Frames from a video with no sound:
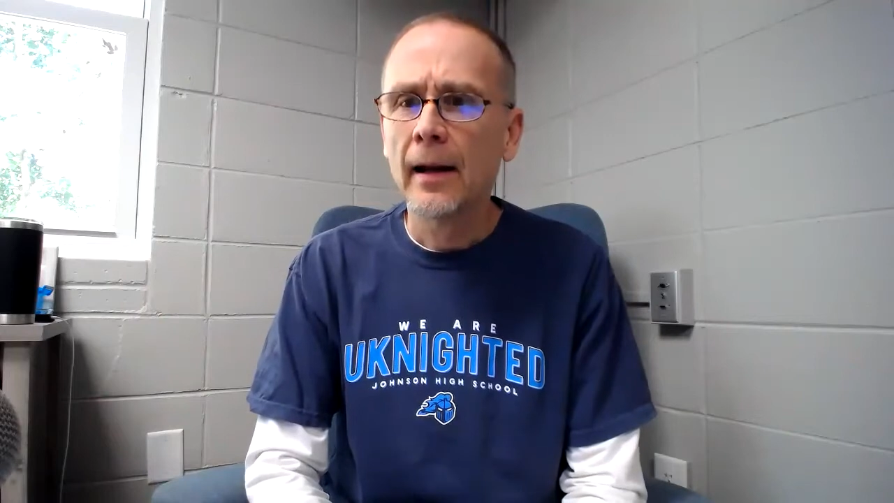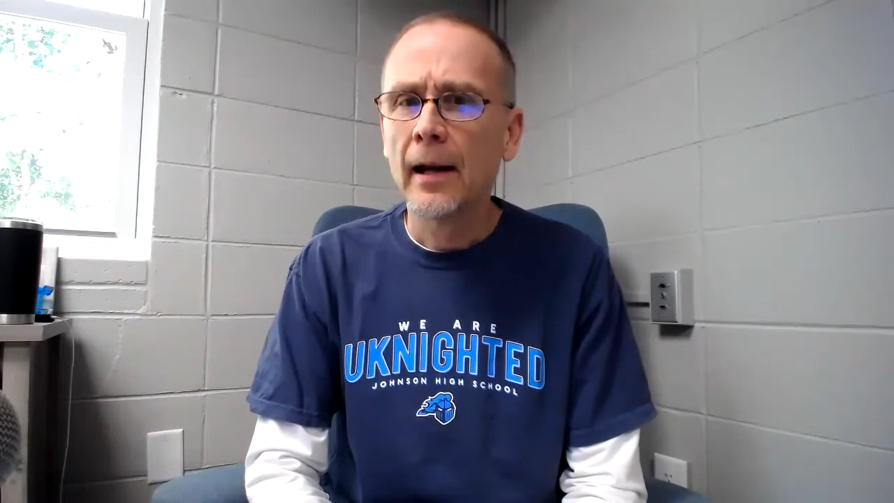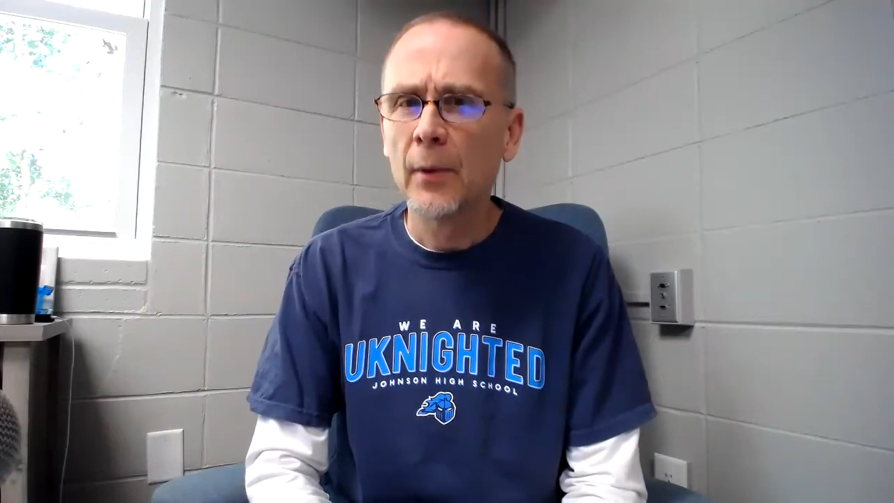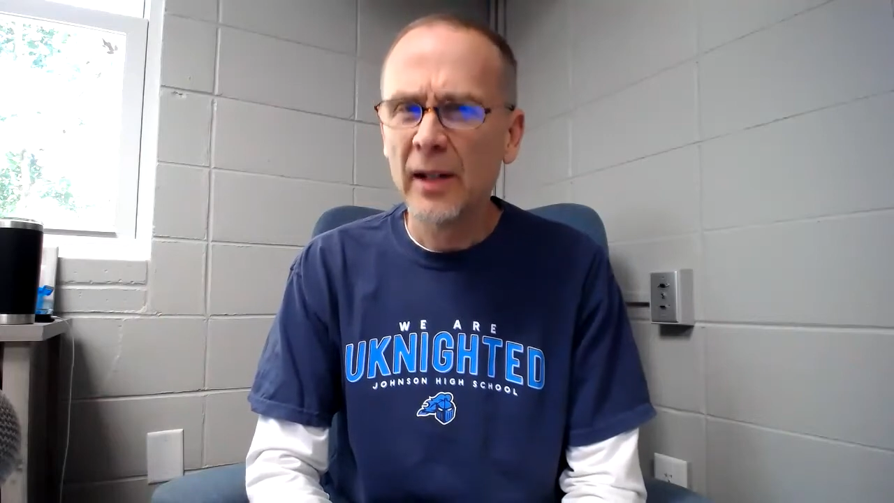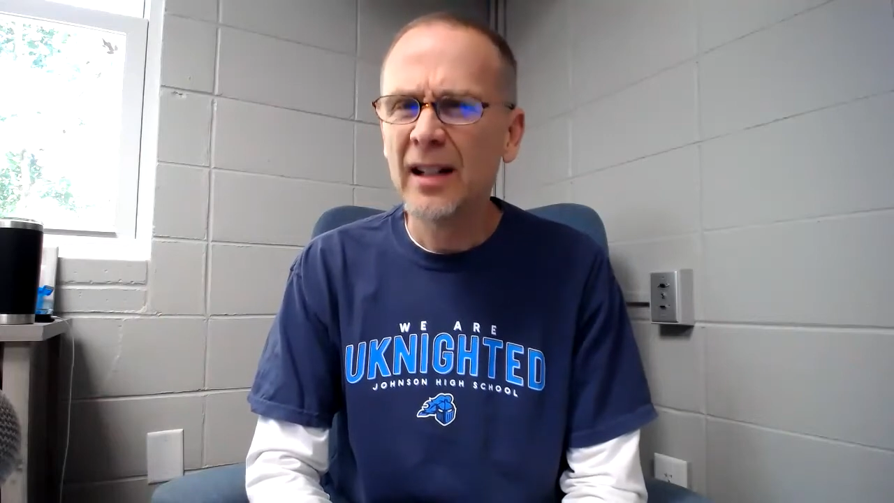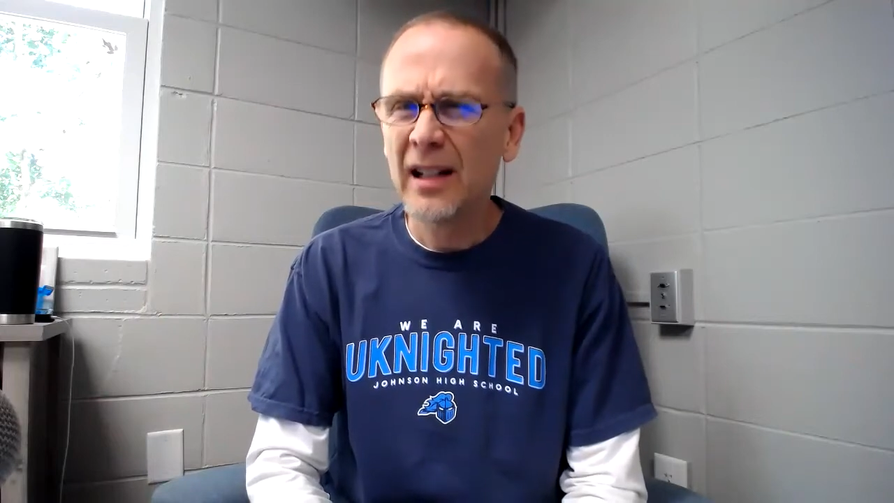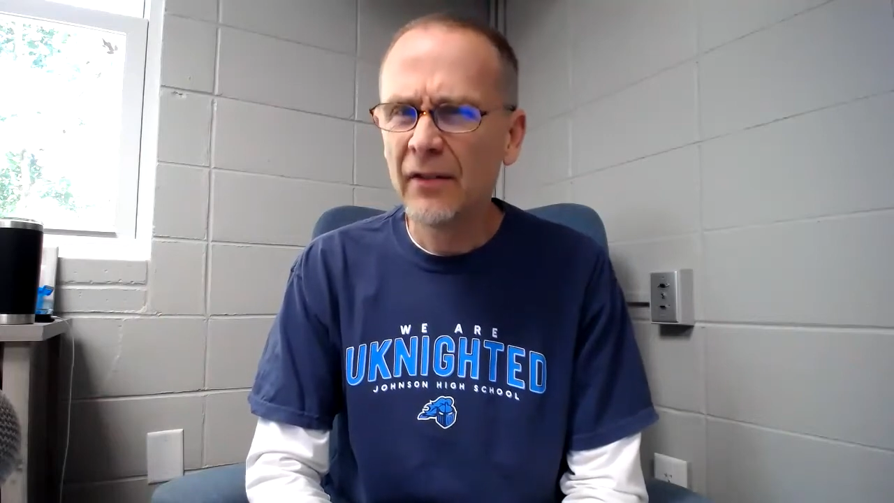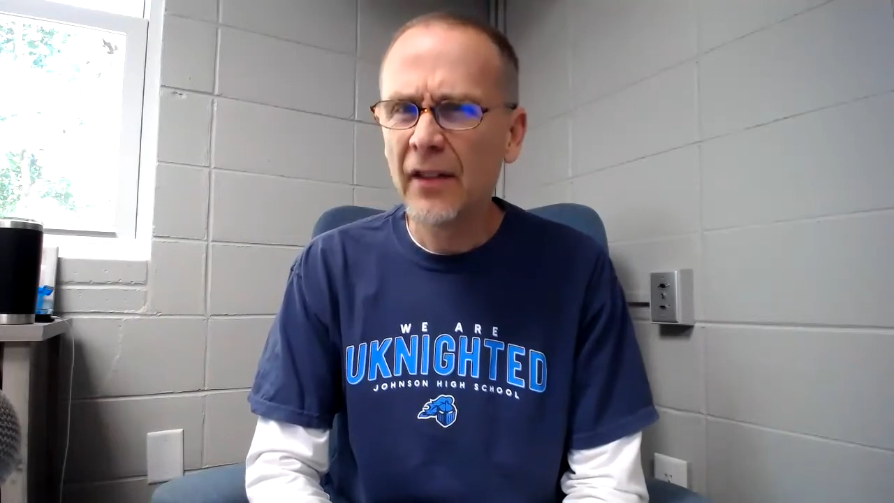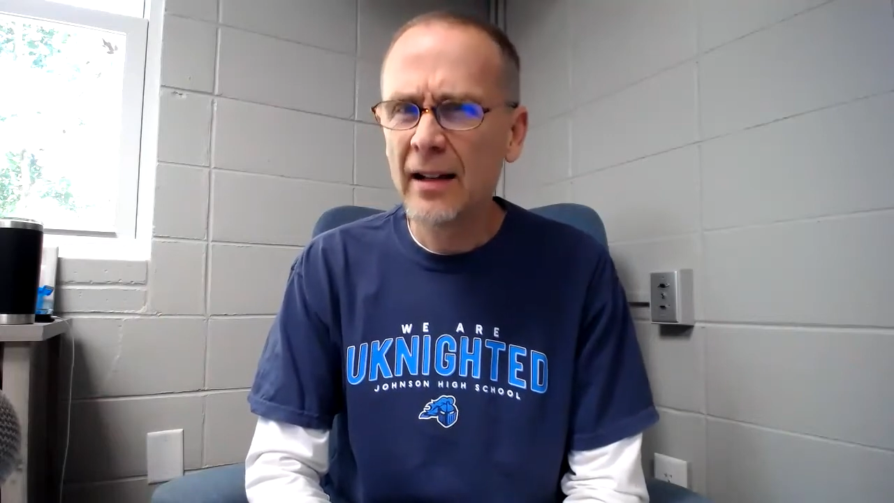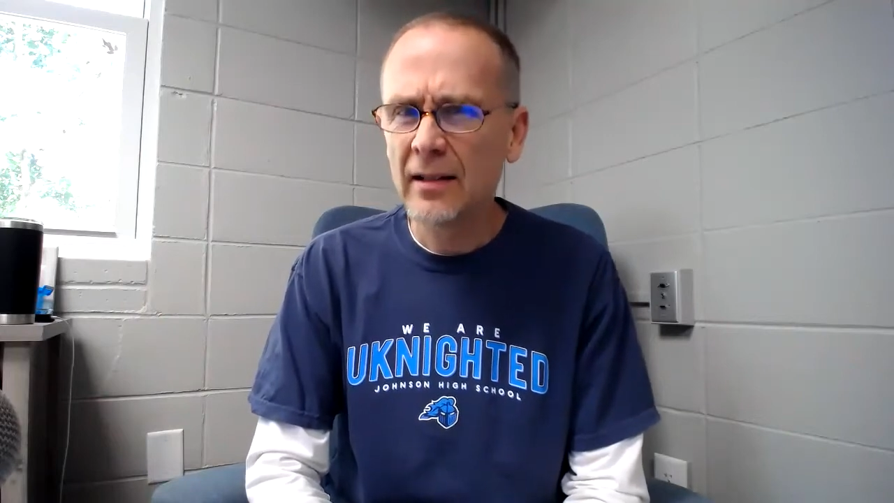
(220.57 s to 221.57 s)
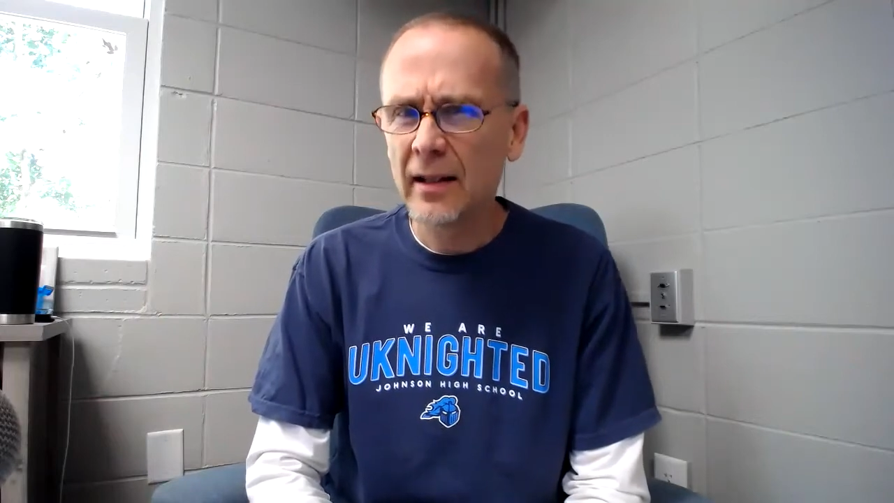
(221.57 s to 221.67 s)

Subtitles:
And we need to give thanks to